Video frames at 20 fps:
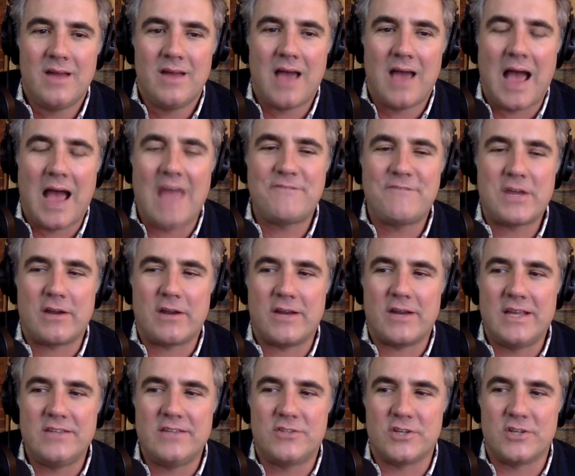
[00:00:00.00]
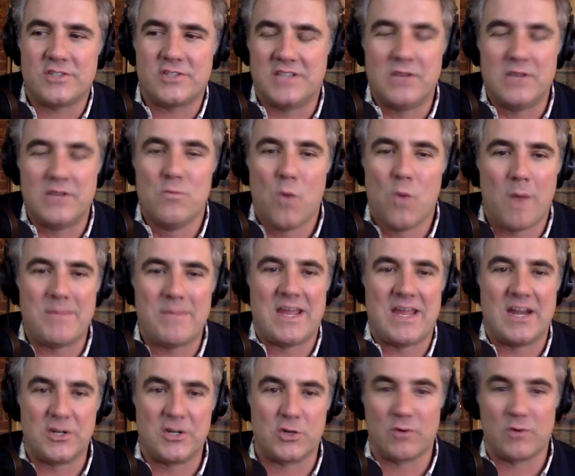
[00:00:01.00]
I figure he's just didn't want me
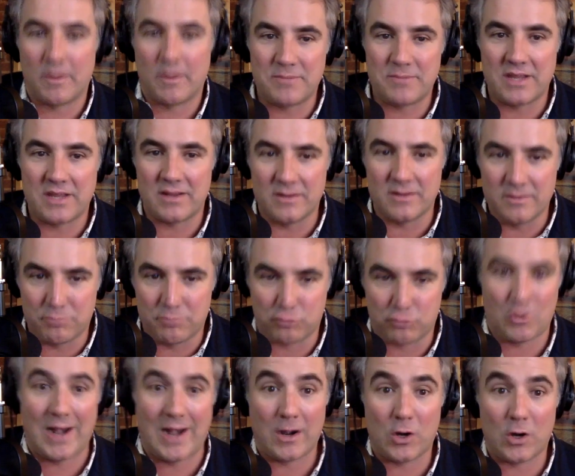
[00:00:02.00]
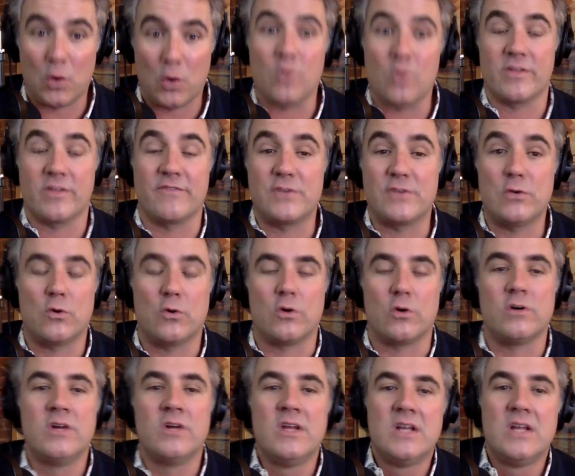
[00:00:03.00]
interrupting prayer or the
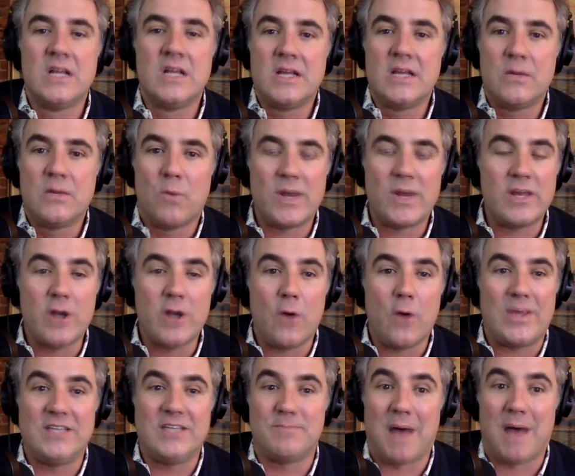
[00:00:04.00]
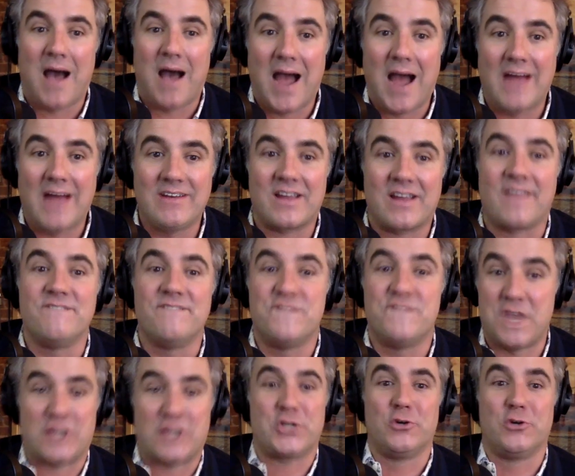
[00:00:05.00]
funeral. What do you know? He's behind the
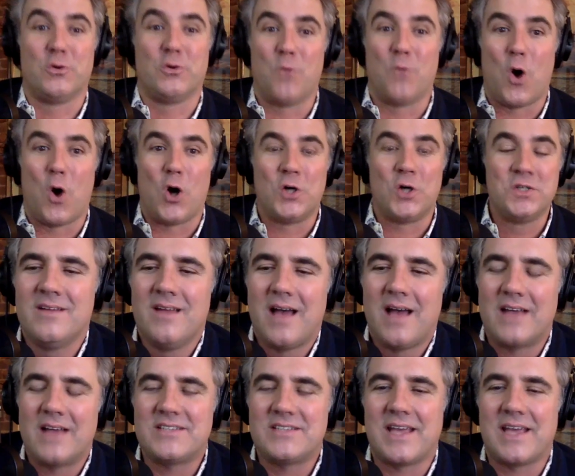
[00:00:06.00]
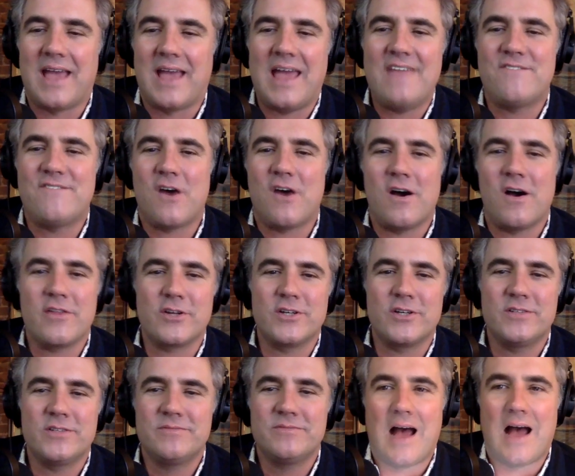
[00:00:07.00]
confessional wall. I say, Hey,
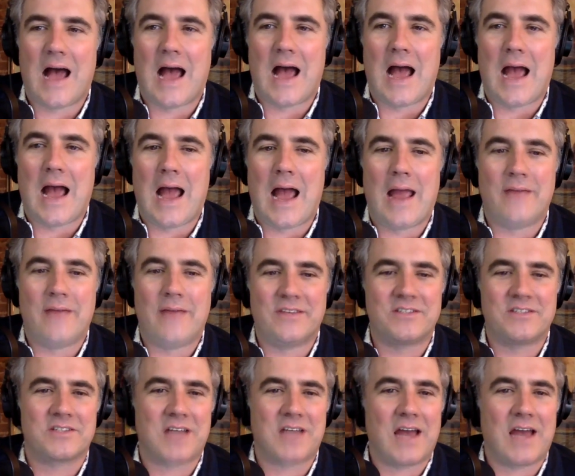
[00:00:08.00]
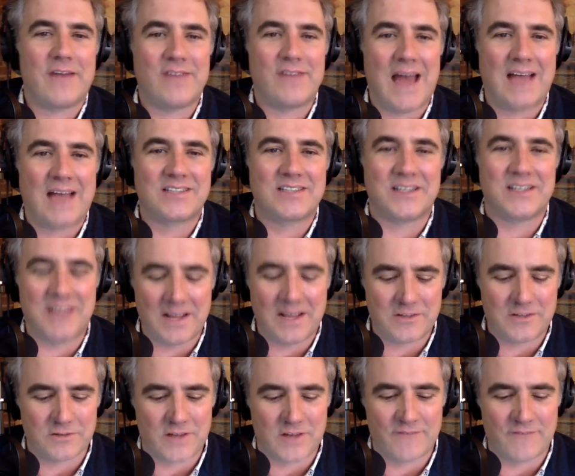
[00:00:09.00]
Father, I, I, this is kind of an
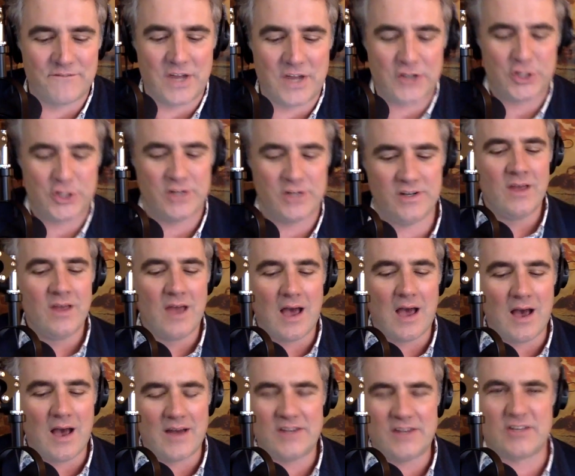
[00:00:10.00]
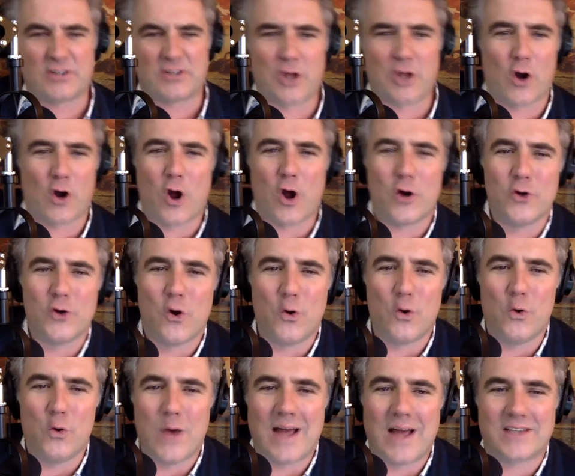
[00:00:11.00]
accidental confession. Uh, and he's like, There are
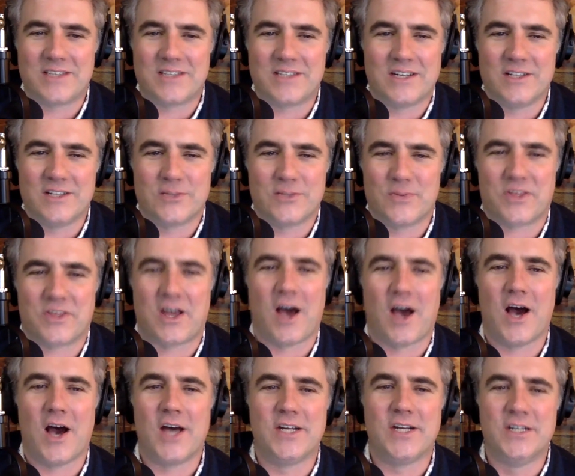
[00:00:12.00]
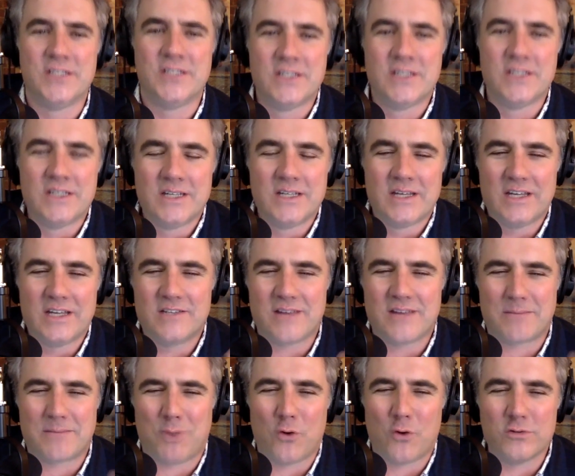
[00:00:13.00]
no accidents with God. He's
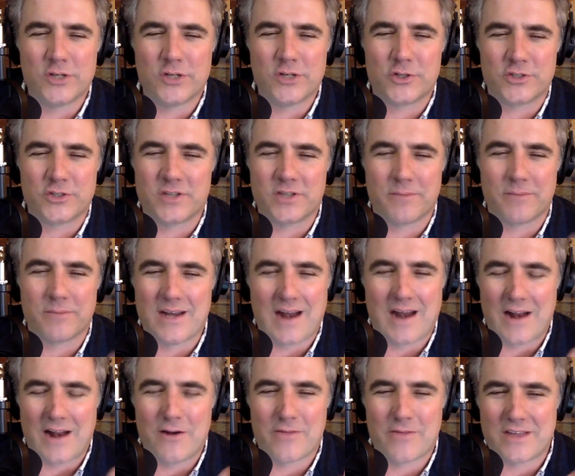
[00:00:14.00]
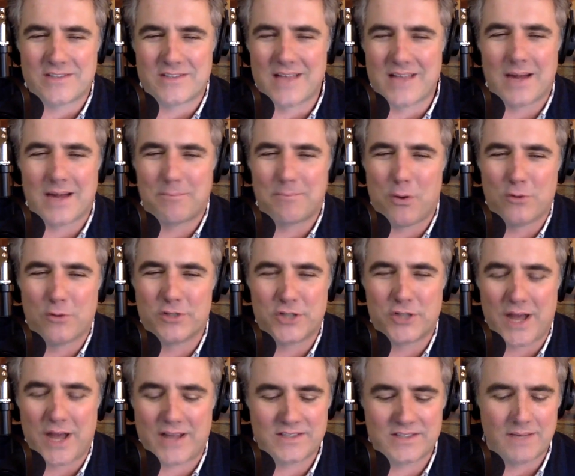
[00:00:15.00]
like Polish or something. And I know that's not a
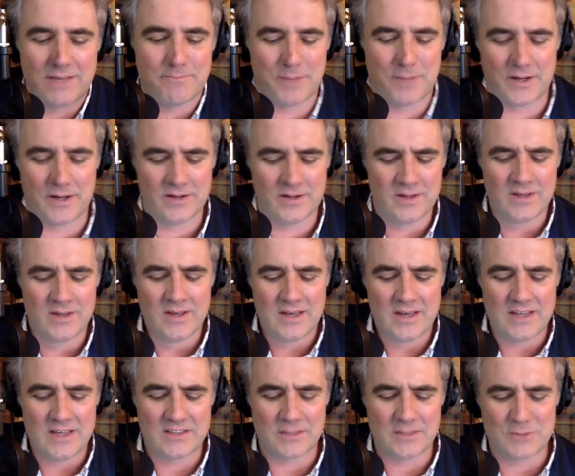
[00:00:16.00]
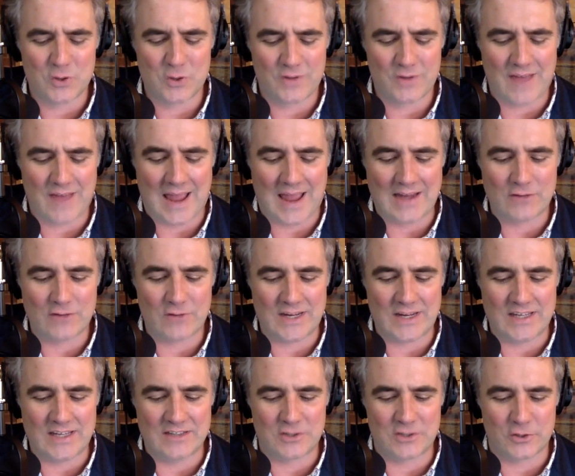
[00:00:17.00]
Polish accent, but he's some sort of angry
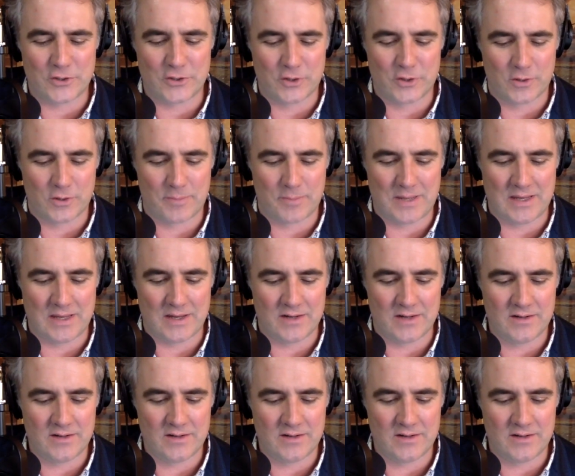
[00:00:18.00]
Eastern European.